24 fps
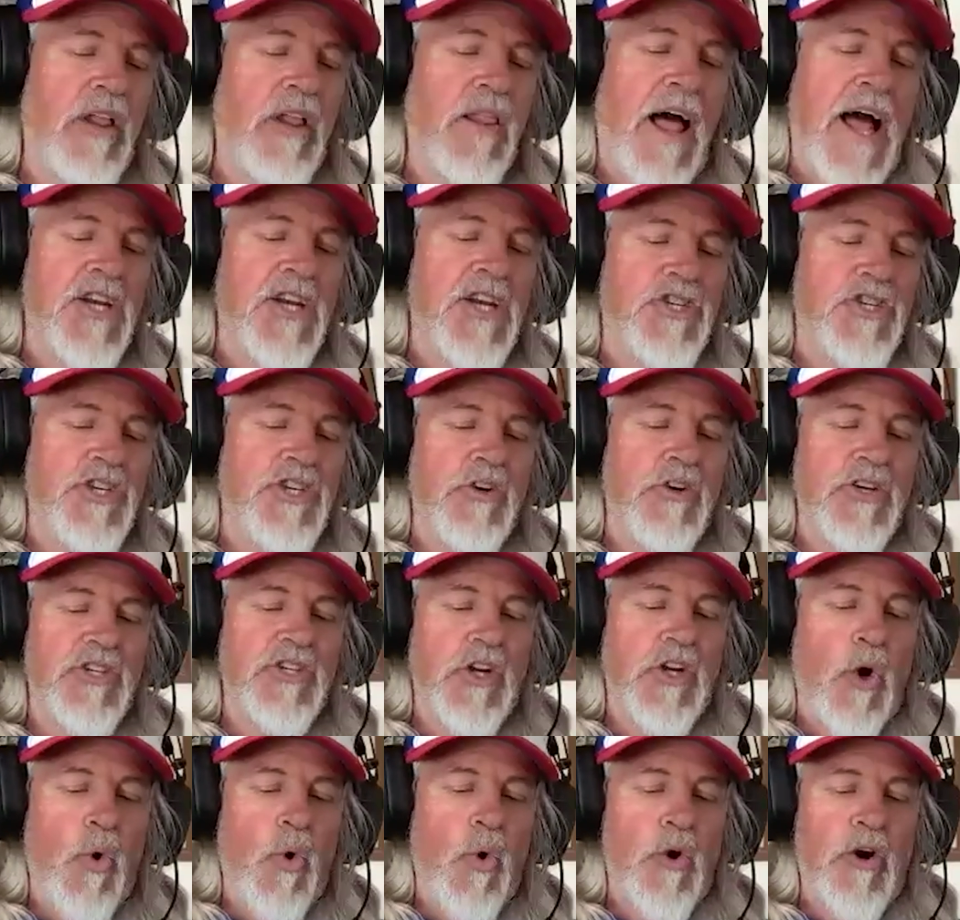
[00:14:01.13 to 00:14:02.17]
last year as an
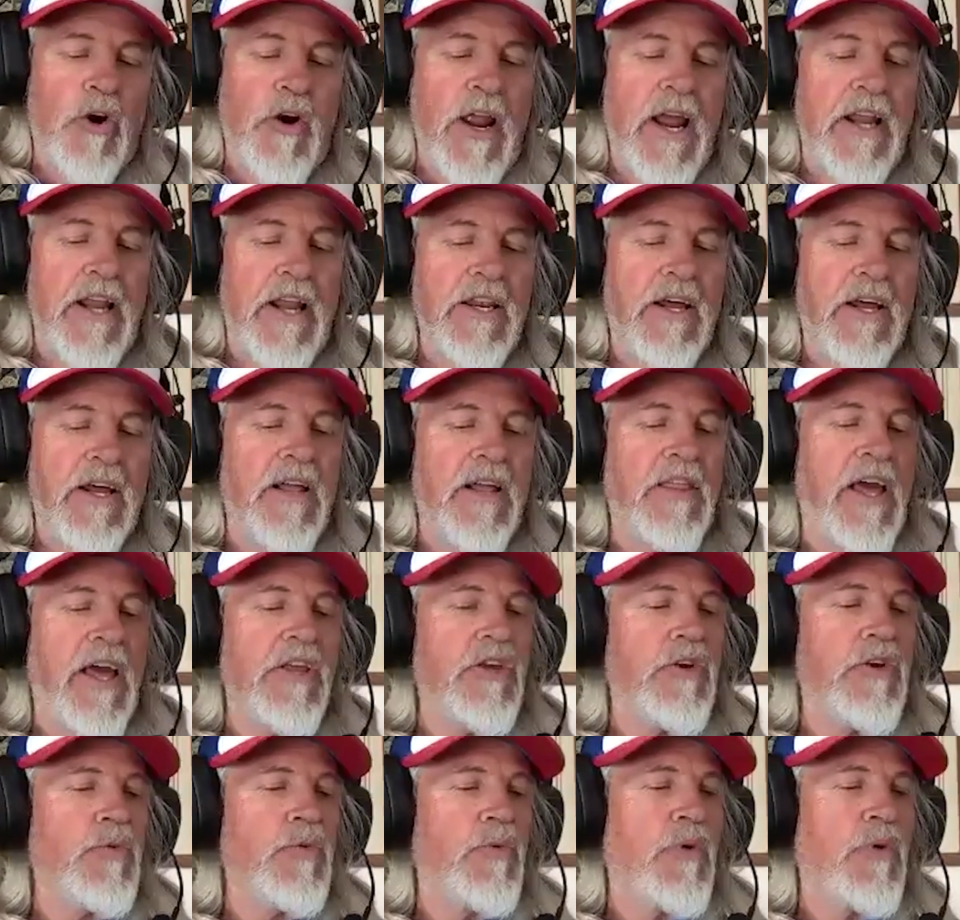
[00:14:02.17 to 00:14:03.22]
owner and that
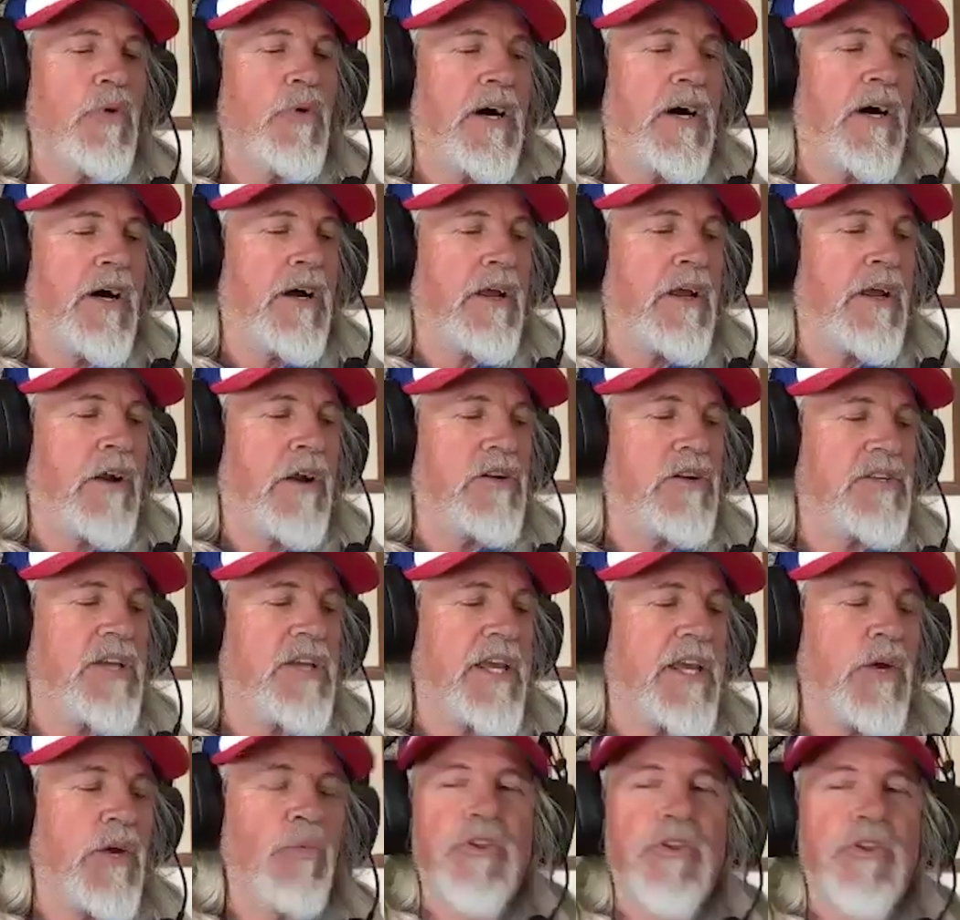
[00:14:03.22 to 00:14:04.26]
you are
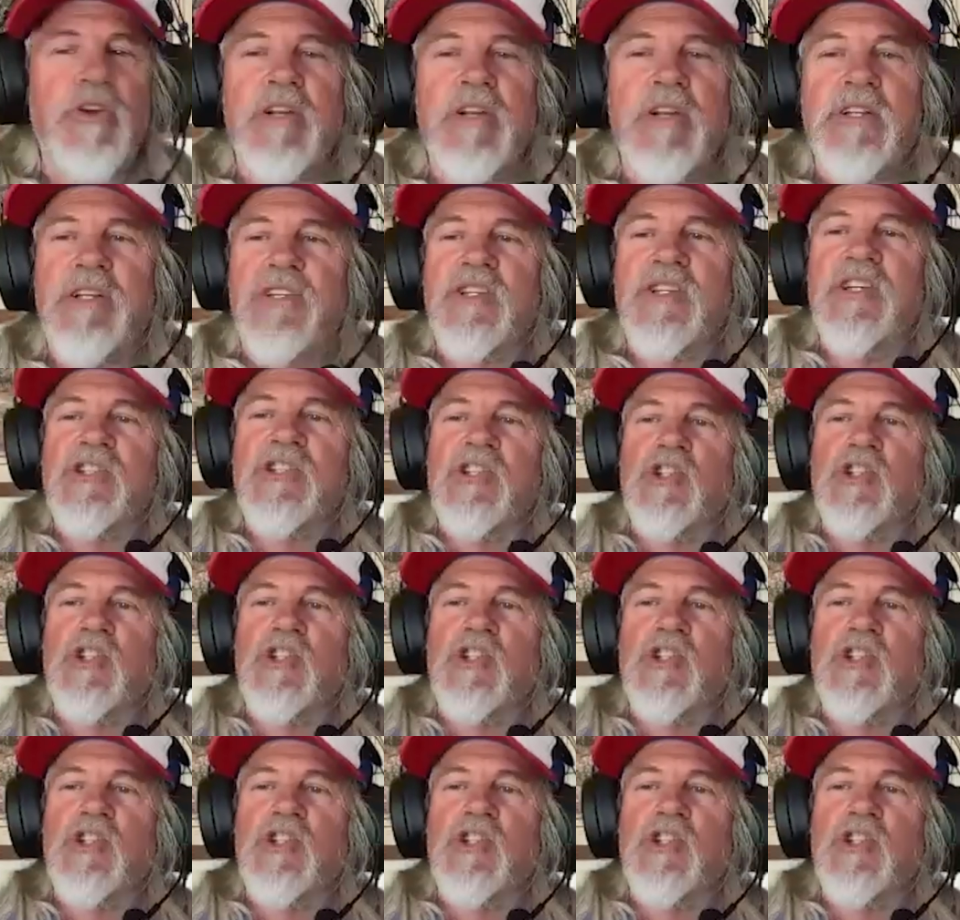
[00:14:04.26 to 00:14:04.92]
taking with you into season